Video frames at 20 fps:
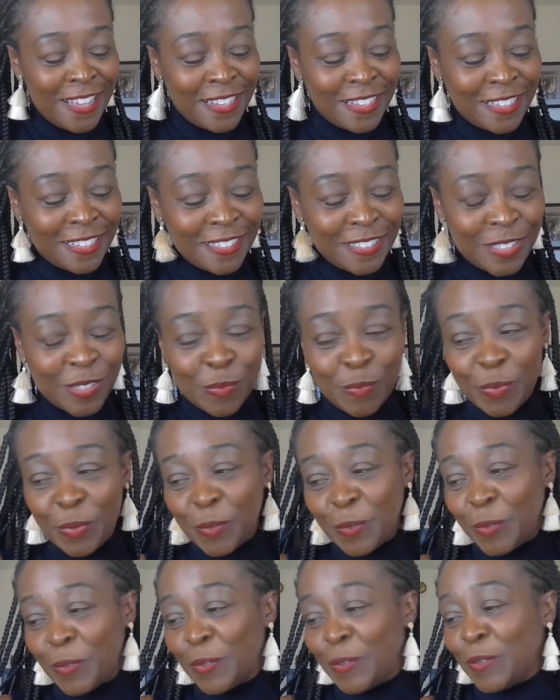Let's
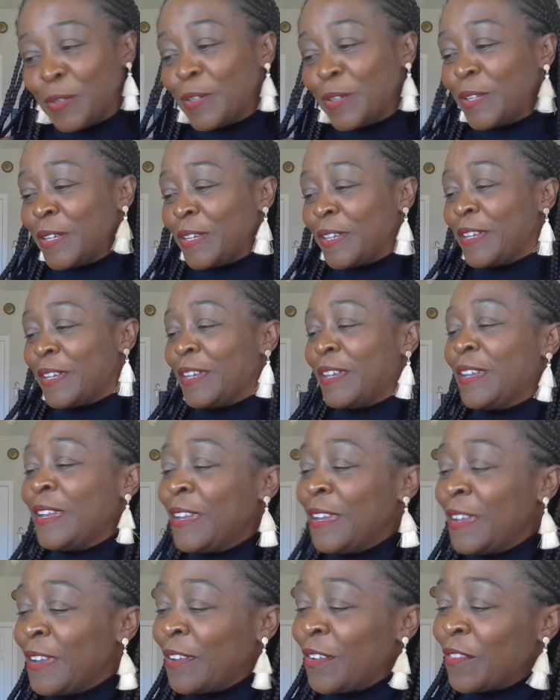pull
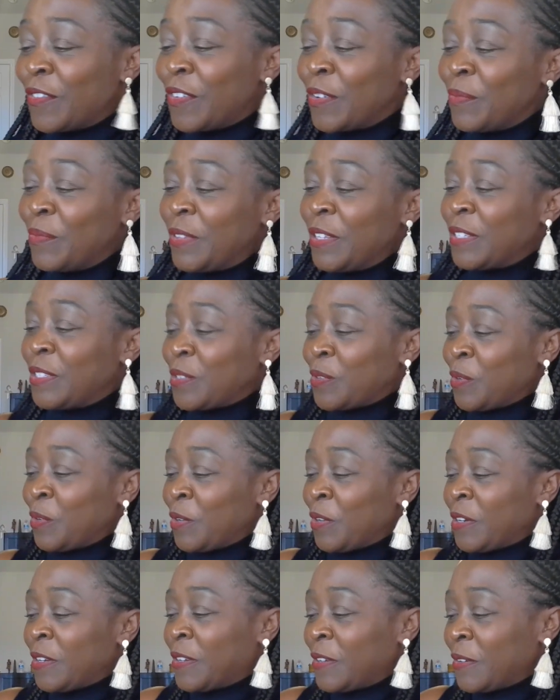from this
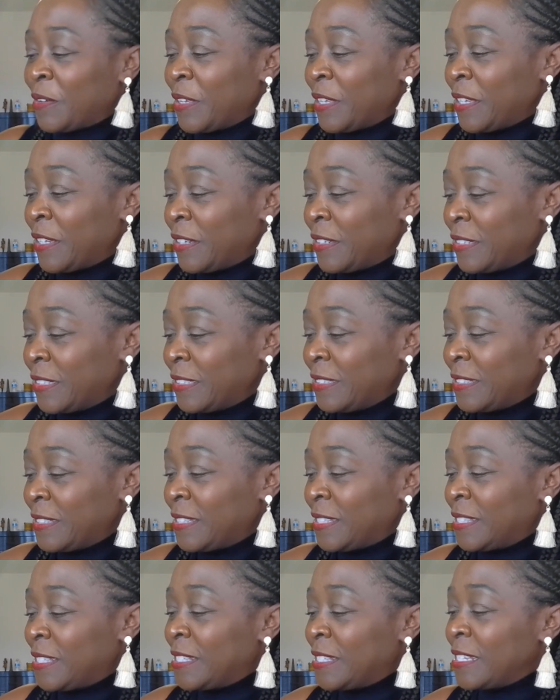oracle here.
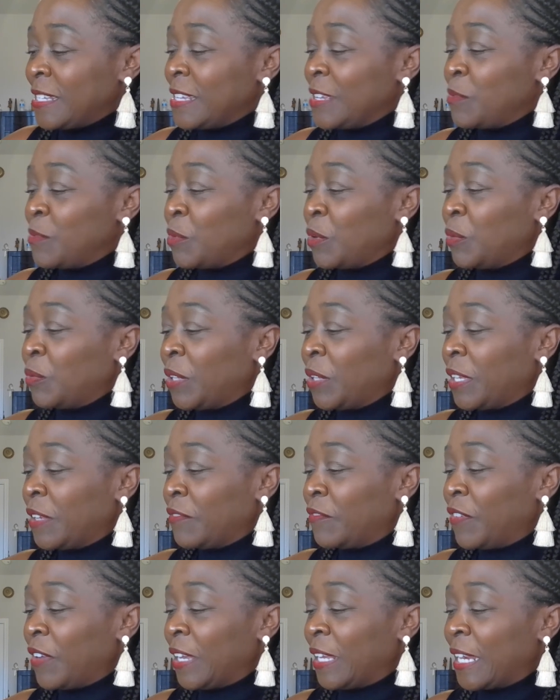Let's see what we can
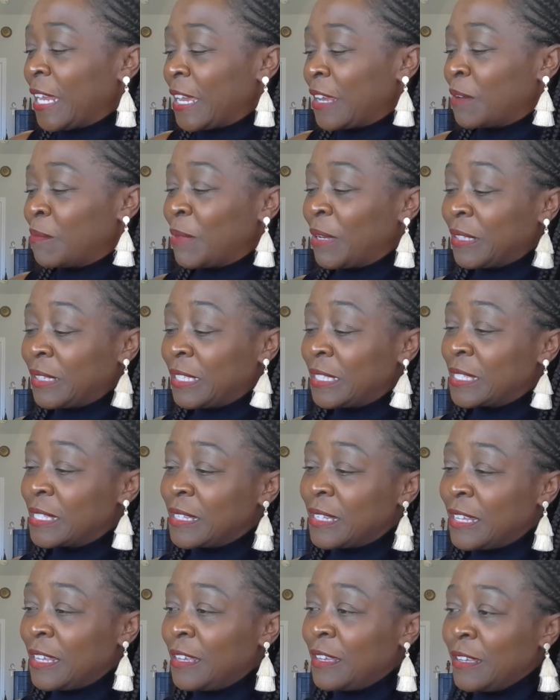find out about this
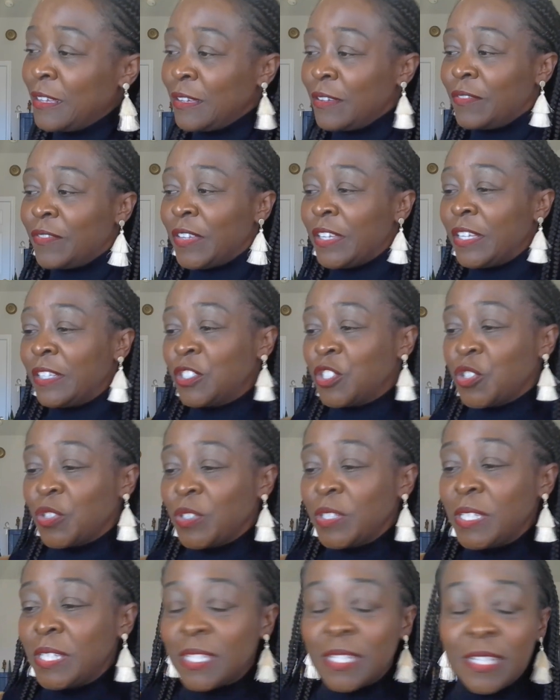love
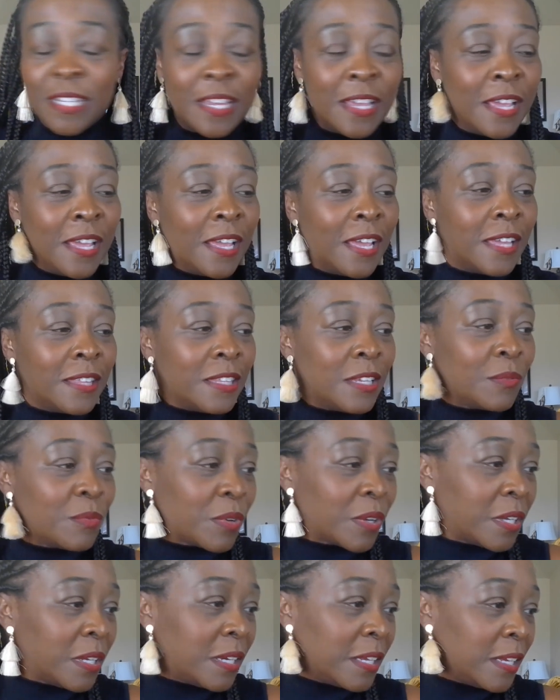interest. And then
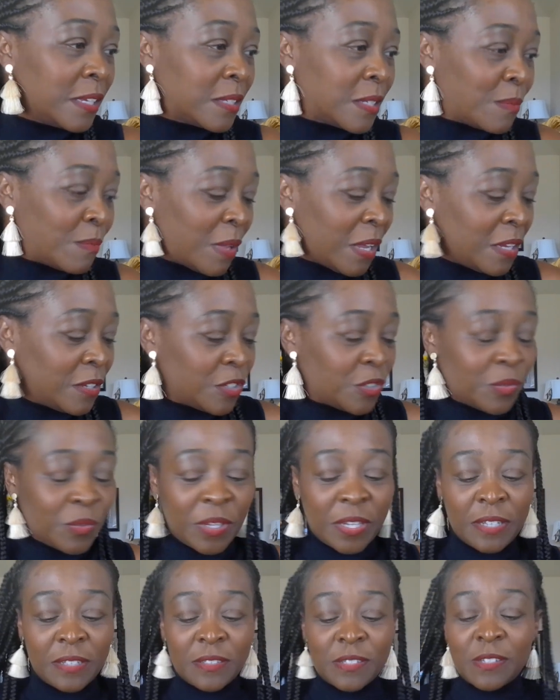we're going to get some angel
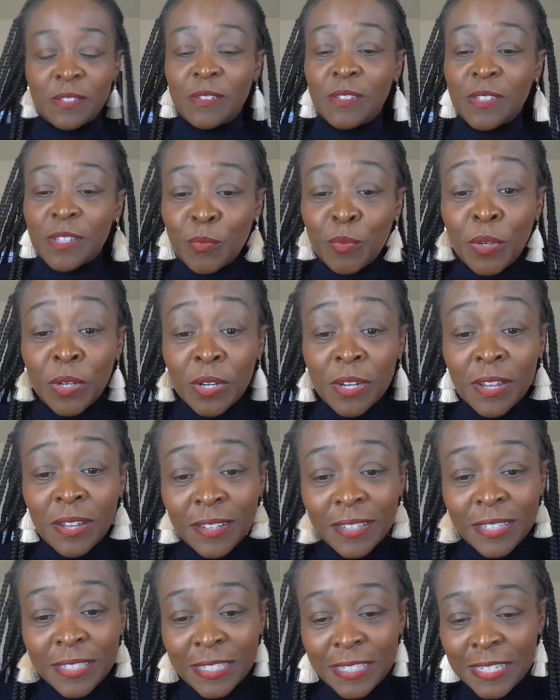answers. And we'll
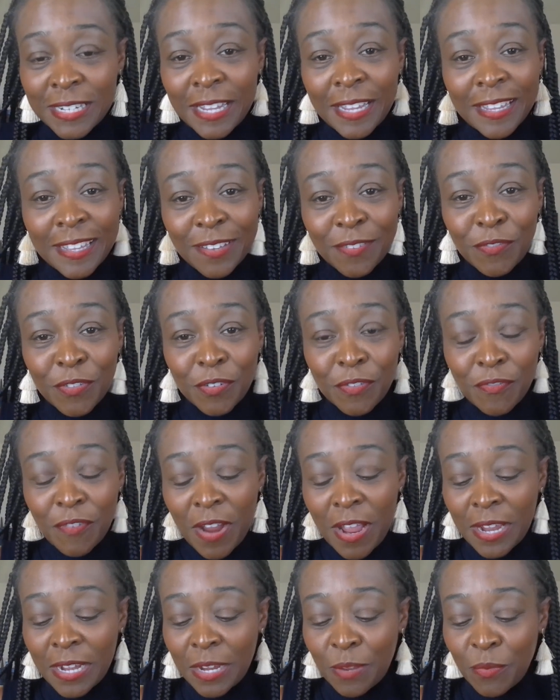call it a day for
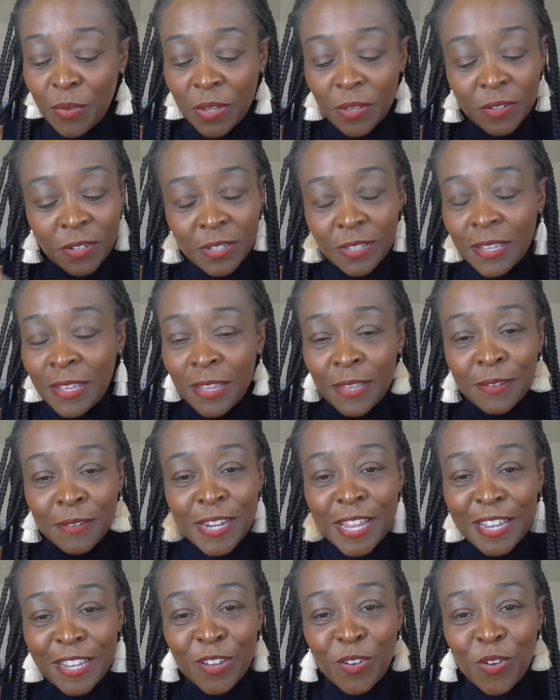Friday. We're going to
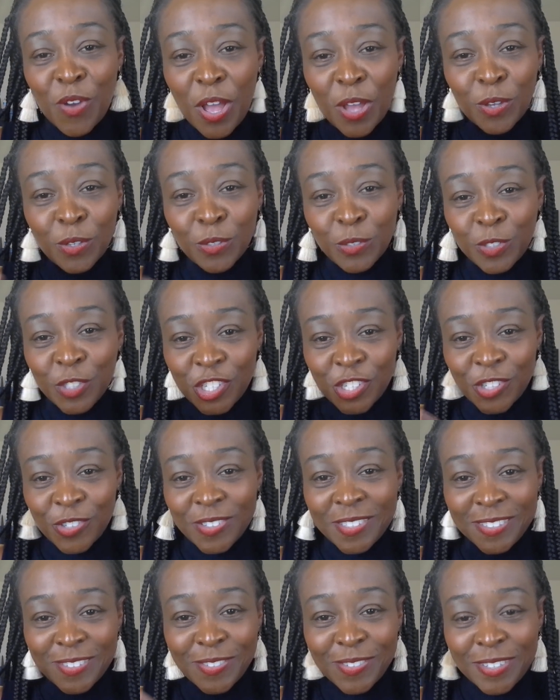not going to hold you.
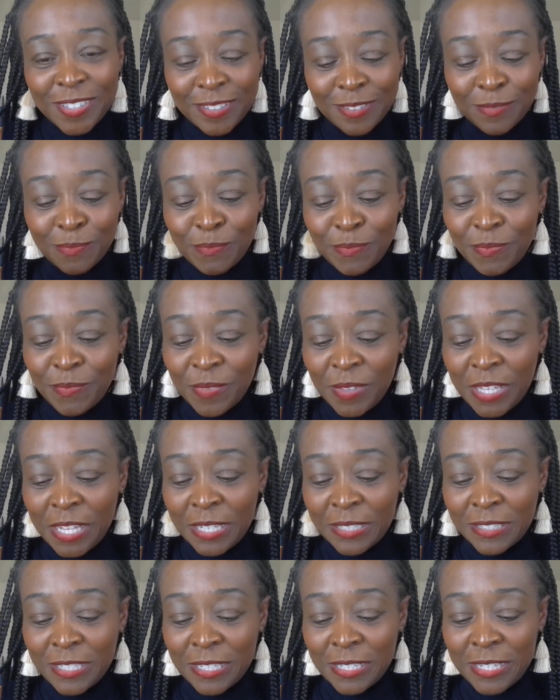Um,
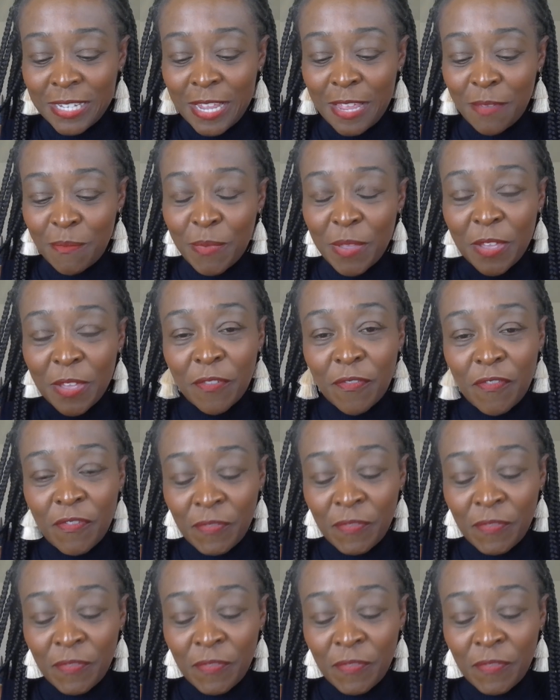let today be a